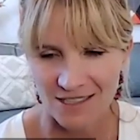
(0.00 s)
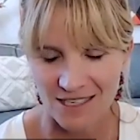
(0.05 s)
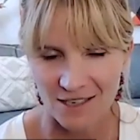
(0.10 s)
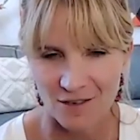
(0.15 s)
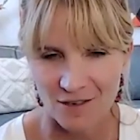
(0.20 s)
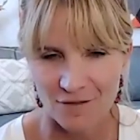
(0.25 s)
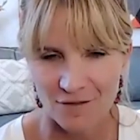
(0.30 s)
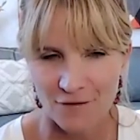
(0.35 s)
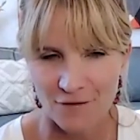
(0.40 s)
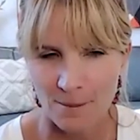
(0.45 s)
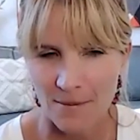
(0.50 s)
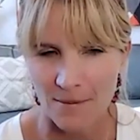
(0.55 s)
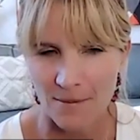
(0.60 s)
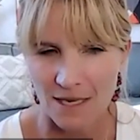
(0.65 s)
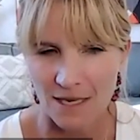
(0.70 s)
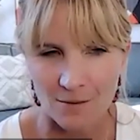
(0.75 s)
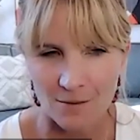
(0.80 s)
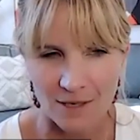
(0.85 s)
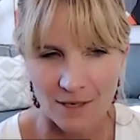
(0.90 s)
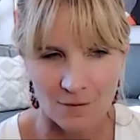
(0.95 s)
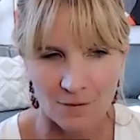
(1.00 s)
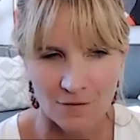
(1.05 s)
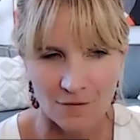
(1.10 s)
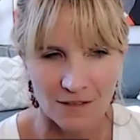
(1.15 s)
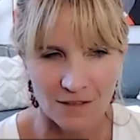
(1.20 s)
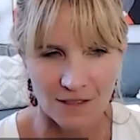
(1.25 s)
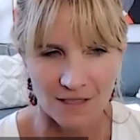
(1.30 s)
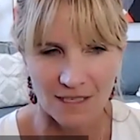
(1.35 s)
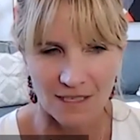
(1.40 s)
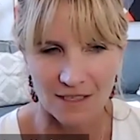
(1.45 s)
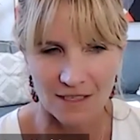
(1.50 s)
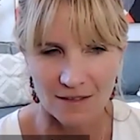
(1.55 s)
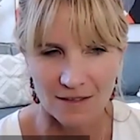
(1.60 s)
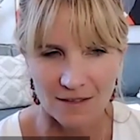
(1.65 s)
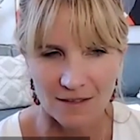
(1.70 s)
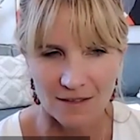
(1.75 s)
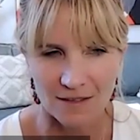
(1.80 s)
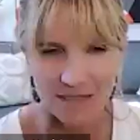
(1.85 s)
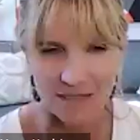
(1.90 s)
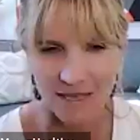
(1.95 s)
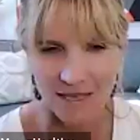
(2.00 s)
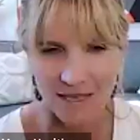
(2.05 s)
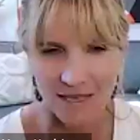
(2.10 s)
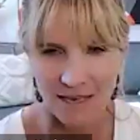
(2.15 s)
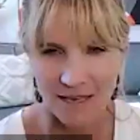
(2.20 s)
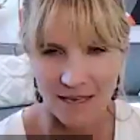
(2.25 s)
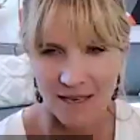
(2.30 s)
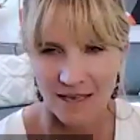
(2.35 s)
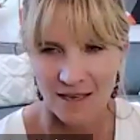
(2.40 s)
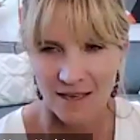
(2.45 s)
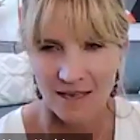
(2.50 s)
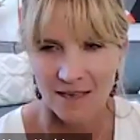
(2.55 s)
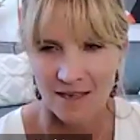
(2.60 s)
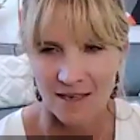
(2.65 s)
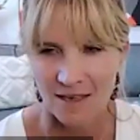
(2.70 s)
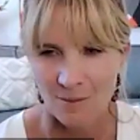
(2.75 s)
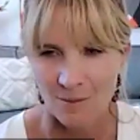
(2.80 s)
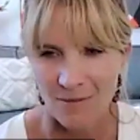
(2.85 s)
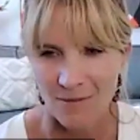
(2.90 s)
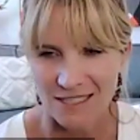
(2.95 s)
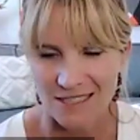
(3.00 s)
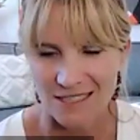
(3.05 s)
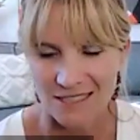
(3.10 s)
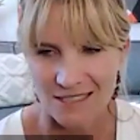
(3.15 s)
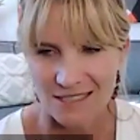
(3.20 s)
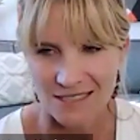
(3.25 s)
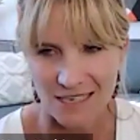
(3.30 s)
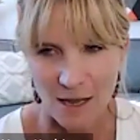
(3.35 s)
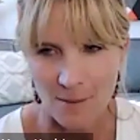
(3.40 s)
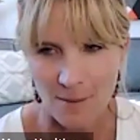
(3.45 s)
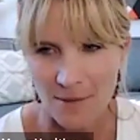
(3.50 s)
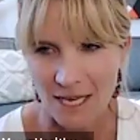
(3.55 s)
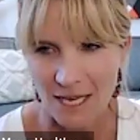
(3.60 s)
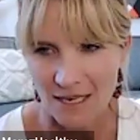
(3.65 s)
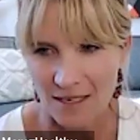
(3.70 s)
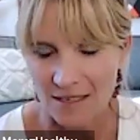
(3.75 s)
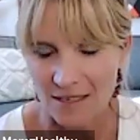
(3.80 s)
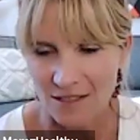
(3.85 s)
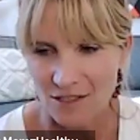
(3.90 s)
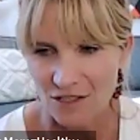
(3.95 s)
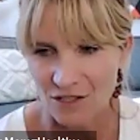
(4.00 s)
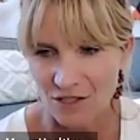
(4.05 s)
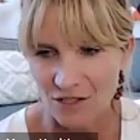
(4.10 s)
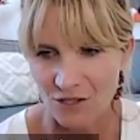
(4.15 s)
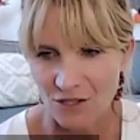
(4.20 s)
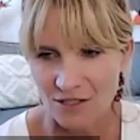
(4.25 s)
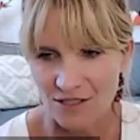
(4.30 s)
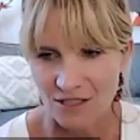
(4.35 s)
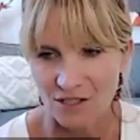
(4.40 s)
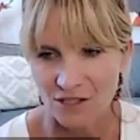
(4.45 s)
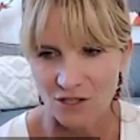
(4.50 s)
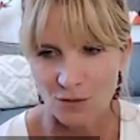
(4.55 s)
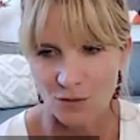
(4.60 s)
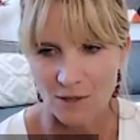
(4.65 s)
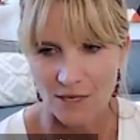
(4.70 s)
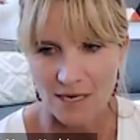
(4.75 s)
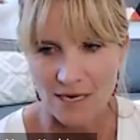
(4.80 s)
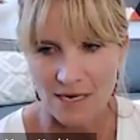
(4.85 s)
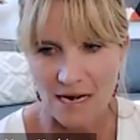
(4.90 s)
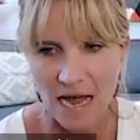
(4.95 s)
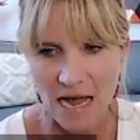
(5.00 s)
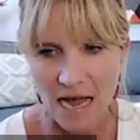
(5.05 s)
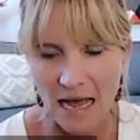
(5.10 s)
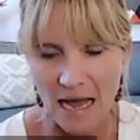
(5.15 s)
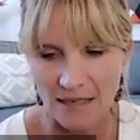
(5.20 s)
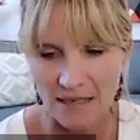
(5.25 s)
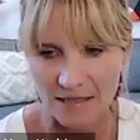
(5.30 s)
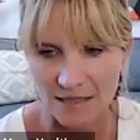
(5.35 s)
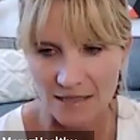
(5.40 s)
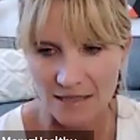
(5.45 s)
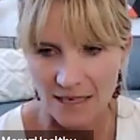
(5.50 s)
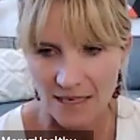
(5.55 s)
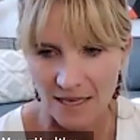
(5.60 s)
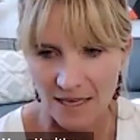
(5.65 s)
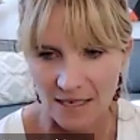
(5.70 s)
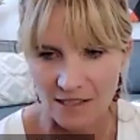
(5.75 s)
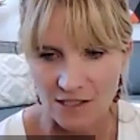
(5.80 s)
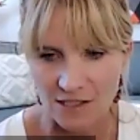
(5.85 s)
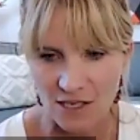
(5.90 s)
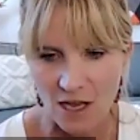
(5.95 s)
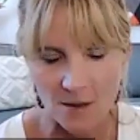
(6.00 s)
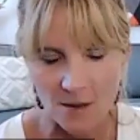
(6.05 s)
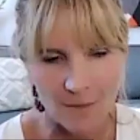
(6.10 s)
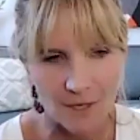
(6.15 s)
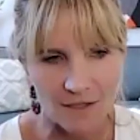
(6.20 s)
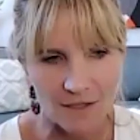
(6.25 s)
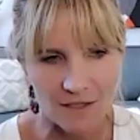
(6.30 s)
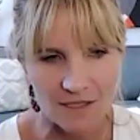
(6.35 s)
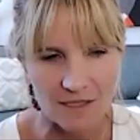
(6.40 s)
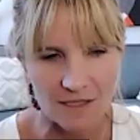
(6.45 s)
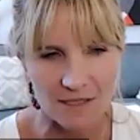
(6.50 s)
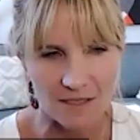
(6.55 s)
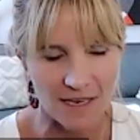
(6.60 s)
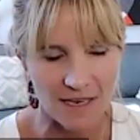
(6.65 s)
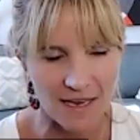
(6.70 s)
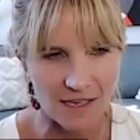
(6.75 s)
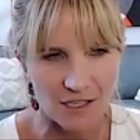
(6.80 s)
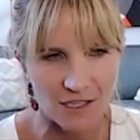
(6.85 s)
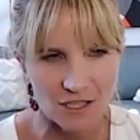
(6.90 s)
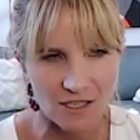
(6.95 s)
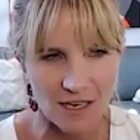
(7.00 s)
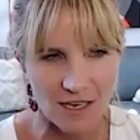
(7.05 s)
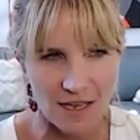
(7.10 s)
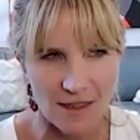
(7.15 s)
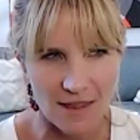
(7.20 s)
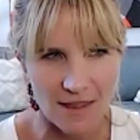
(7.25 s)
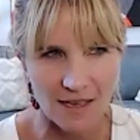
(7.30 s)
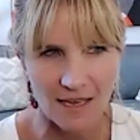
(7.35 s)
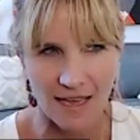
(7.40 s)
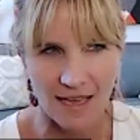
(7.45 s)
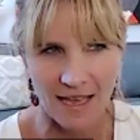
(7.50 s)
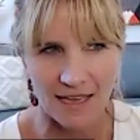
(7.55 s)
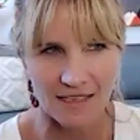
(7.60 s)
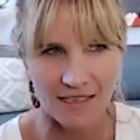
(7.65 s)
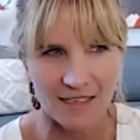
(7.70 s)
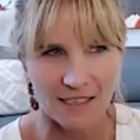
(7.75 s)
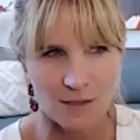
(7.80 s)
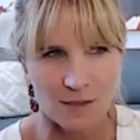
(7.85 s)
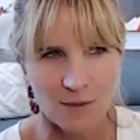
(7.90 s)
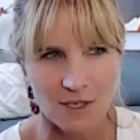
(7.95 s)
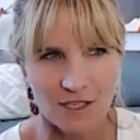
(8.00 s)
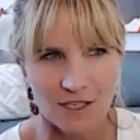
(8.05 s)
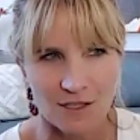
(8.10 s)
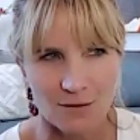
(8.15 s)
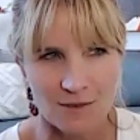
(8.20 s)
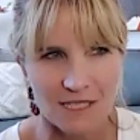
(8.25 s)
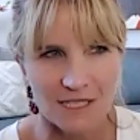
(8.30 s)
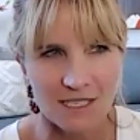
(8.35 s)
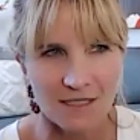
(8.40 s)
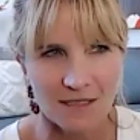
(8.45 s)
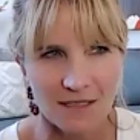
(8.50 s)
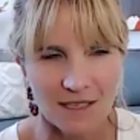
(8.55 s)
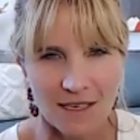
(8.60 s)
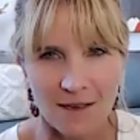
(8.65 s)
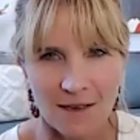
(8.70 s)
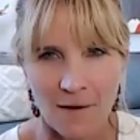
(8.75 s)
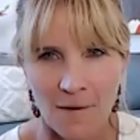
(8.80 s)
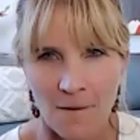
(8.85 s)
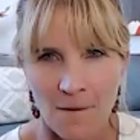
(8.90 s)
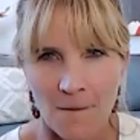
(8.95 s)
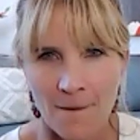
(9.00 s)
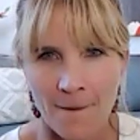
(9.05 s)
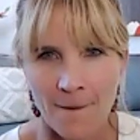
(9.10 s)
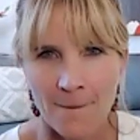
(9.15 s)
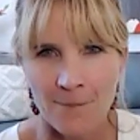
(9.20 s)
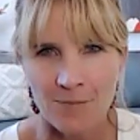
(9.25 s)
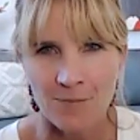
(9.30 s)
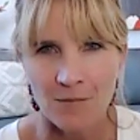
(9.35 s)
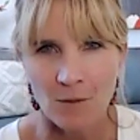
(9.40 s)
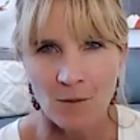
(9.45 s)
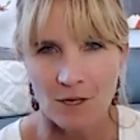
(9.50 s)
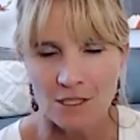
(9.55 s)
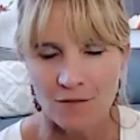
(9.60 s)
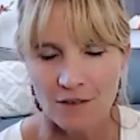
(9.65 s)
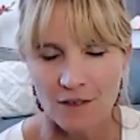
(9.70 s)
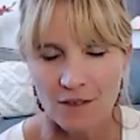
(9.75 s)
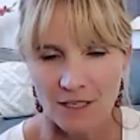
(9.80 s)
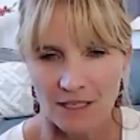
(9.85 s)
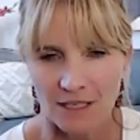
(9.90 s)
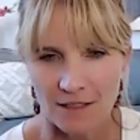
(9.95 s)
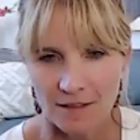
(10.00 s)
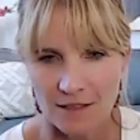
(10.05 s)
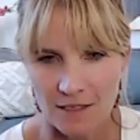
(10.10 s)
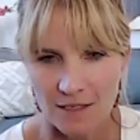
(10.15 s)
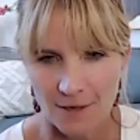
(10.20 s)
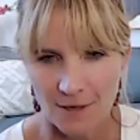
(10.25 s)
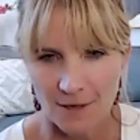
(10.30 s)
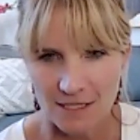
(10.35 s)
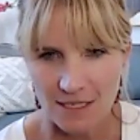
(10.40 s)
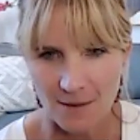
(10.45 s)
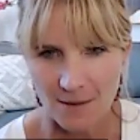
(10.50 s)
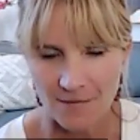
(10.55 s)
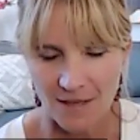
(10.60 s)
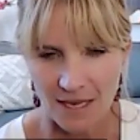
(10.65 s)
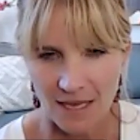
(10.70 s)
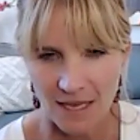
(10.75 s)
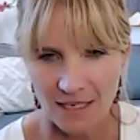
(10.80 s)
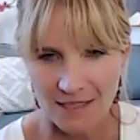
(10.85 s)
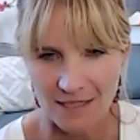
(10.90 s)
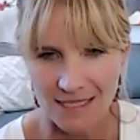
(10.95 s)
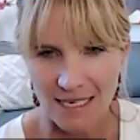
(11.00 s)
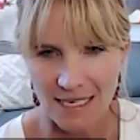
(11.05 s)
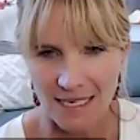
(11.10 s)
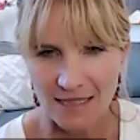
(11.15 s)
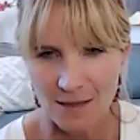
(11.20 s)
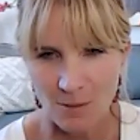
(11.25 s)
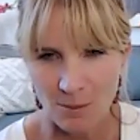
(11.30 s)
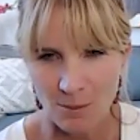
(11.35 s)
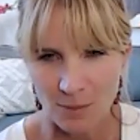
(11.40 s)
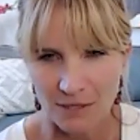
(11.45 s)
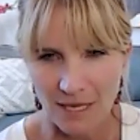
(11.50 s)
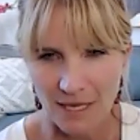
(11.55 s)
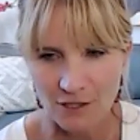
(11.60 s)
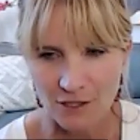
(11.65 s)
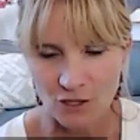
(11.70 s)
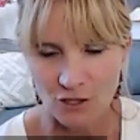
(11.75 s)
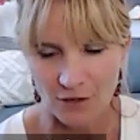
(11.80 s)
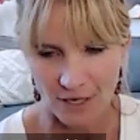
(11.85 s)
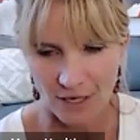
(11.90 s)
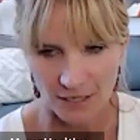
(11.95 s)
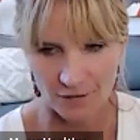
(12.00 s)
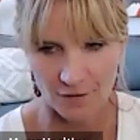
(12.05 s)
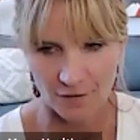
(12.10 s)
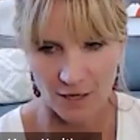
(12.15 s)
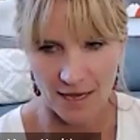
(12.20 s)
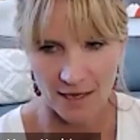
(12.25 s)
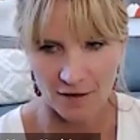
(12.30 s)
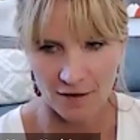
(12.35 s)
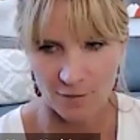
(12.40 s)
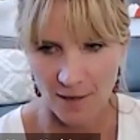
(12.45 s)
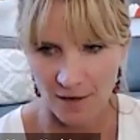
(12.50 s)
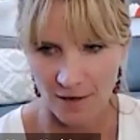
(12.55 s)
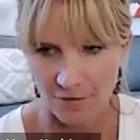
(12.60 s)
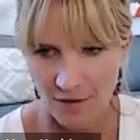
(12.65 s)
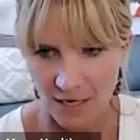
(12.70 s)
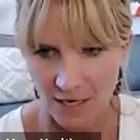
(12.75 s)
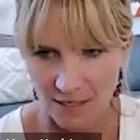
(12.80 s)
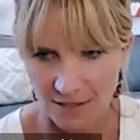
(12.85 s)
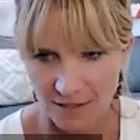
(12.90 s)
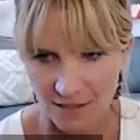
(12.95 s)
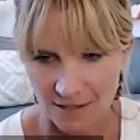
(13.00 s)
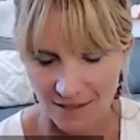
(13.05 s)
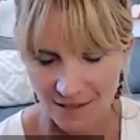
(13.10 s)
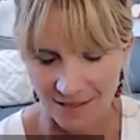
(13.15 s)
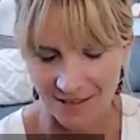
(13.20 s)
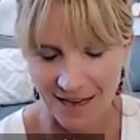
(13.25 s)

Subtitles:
I know for me, when I'm feeling guilty, like my stomach just turns into a knot. And it's almost, actually, I think I had an experience recently where I was feeling guilty about something, and it's like the blood drained out of my face.